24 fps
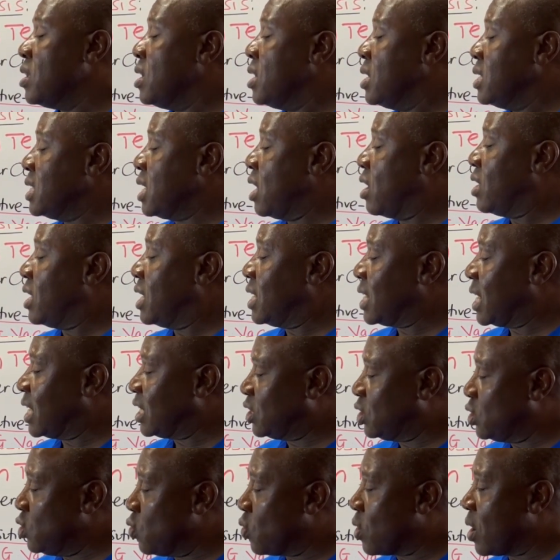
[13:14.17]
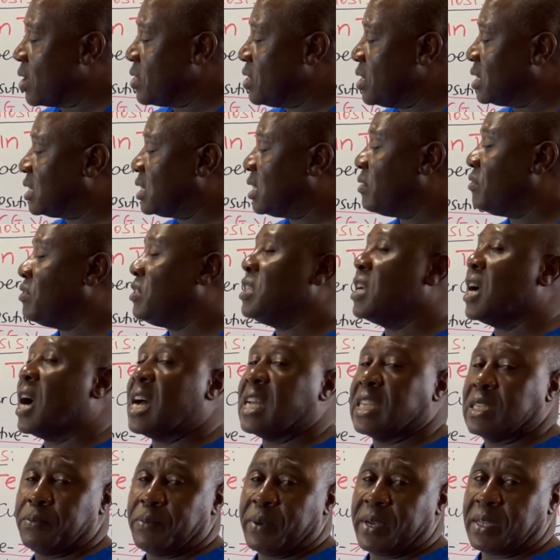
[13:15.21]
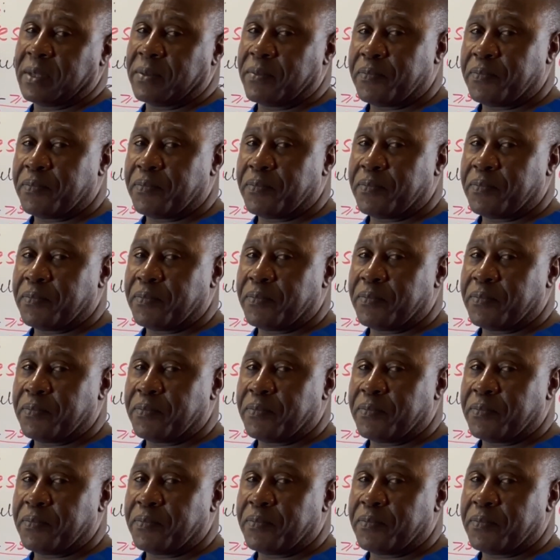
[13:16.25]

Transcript: Now let us look at the safety aspect.